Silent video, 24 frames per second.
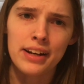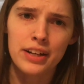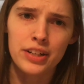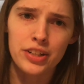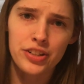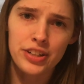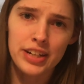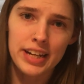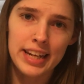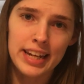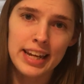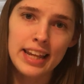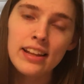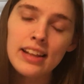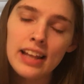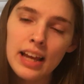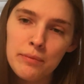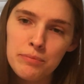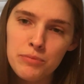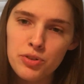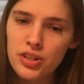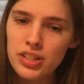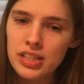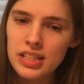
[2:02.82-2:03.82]
under a heat
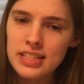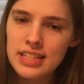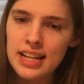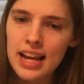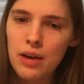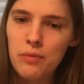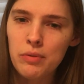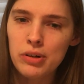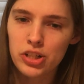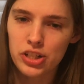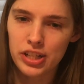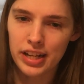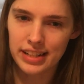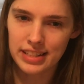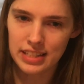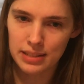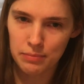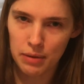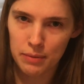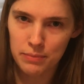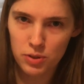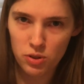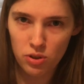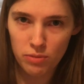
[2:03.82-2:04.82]
lamp during the day, which gets
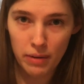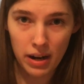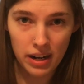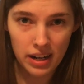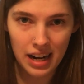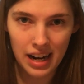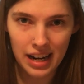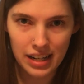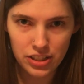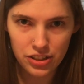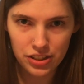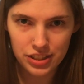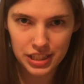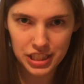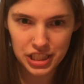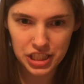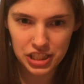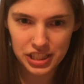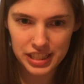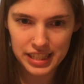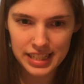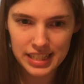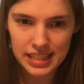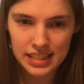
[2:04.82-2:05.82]
them up to about 100
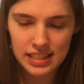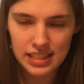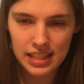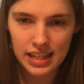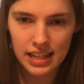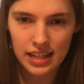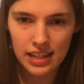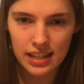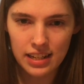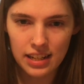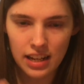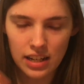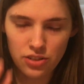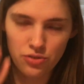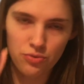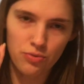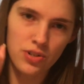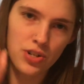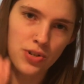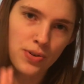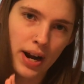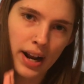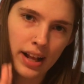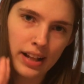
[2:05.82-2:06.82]
degrees, and
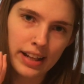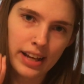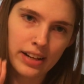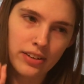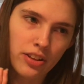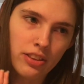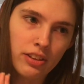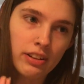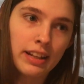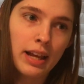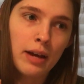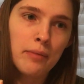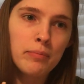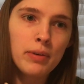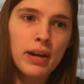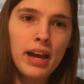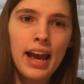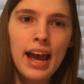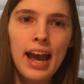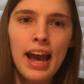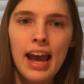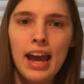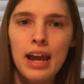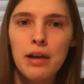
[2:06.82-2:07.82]
directly under the lamp.
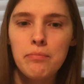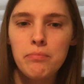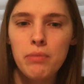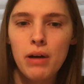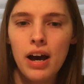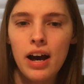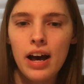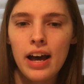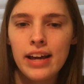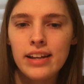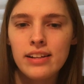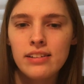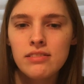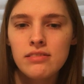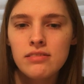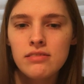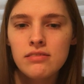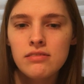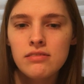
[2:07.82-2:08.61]
Hey, bud!